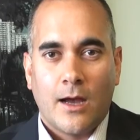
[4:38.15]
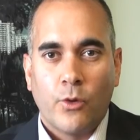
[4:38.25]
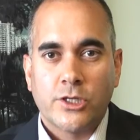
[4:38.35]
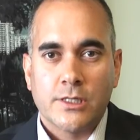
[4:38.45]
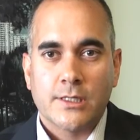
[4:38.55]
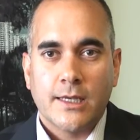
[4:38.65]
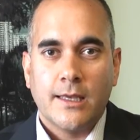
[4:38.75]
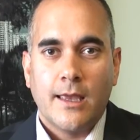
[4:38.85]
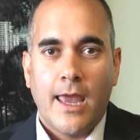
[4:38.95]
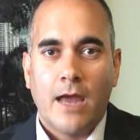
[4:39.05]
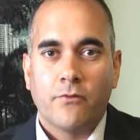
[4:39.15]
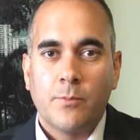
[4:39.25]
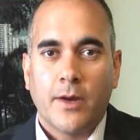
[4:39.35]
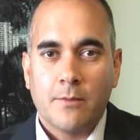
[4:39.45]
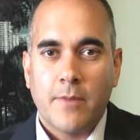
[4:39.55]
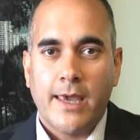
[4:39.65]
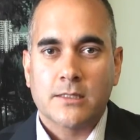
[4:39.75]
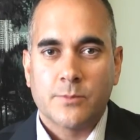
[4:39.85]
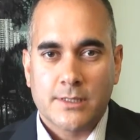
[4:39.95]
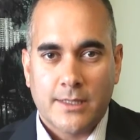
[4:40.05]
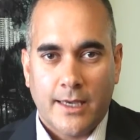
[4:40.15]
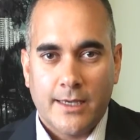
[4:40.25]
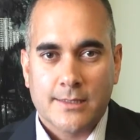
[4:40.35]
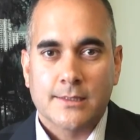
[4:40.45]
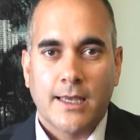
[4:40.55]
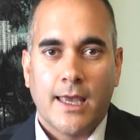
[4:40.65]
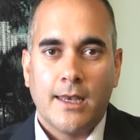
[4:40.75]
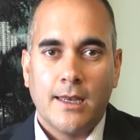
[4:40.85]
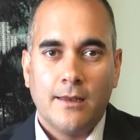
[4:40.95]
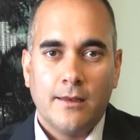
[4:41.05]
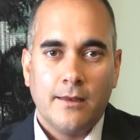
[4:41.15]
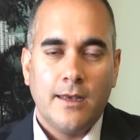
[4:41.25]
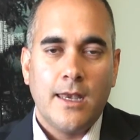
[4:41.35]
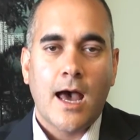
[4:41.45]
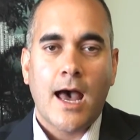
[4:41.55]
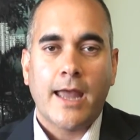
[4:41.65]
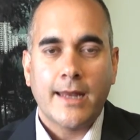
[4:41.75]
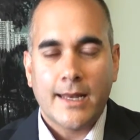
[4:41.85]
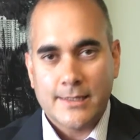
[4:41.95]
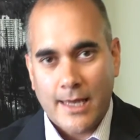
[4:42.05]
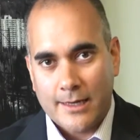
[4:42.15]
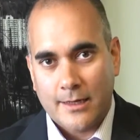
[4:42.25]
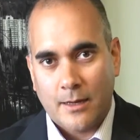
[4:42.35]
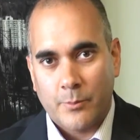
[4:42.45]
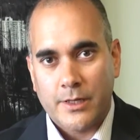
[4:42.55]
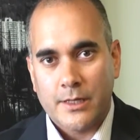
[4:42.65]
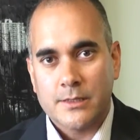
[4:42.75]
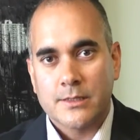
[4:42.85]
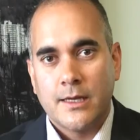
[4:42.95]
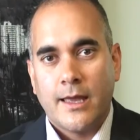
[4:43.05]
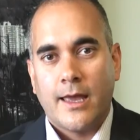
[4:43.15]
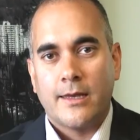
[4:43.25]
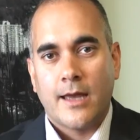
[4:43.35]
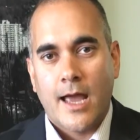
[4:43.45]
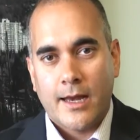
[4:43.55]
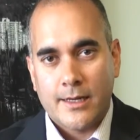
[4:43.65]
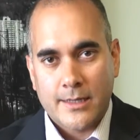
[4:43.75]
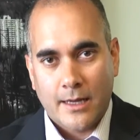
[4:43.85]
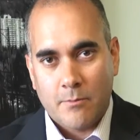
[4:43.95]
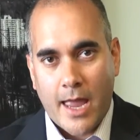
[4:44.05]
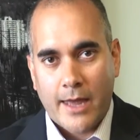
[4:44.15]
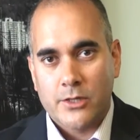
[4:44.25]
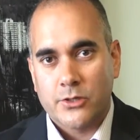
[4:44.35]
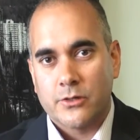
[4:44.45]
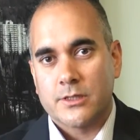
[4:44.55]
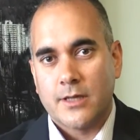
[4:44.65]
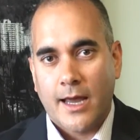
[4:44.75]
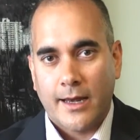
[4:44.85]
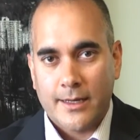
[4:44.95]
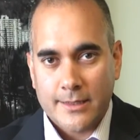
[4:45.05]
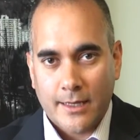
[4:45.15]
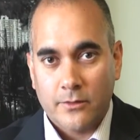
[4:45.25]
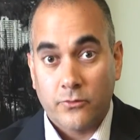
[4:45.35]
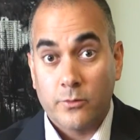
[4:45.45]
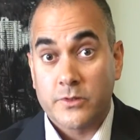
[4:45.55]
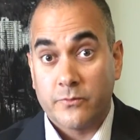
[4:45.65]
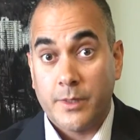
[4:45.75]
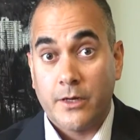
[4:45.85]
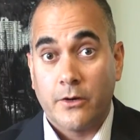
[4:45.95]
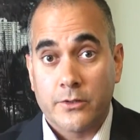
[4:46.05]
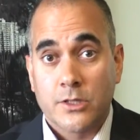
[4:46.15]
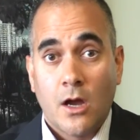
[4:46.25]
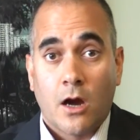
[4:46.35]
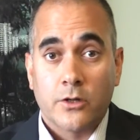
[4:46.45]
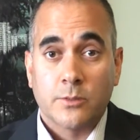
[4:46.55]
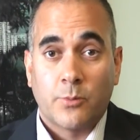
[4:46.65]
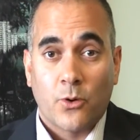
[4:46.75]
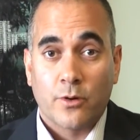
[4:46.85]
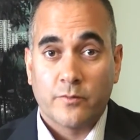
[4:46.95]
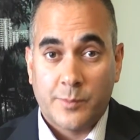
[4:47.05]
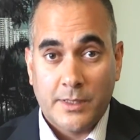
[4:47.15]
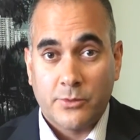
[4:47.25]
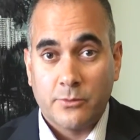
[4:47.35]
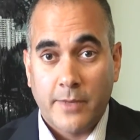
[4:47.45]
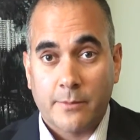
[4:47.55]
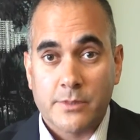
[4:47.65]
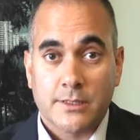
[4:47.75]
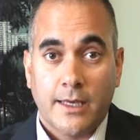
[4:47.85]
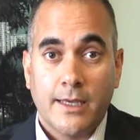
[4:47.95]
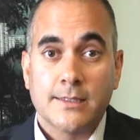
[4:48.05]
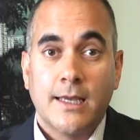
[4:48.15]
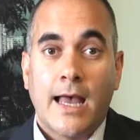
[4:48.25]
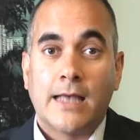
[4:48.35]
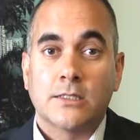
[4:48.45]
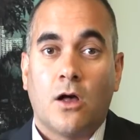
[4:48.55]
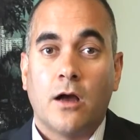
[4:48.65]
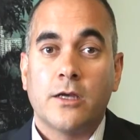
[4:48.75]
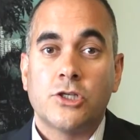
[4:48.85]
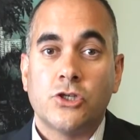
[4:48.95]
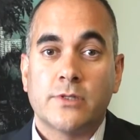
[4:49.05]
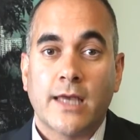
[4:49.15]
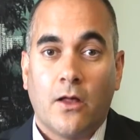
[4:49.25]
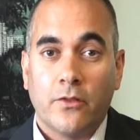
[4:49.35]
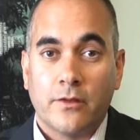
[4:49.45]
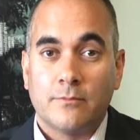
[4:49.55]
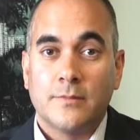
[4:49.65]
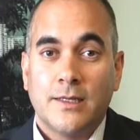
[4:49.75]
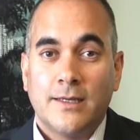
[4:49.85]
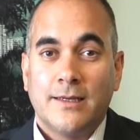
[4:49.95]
which is everybody makes mistakes, and 9 out of 10 companies and 9 out of 10 managers and 9 out of 10 groups of peers are supportive of people who make mistakes, as long as you tell them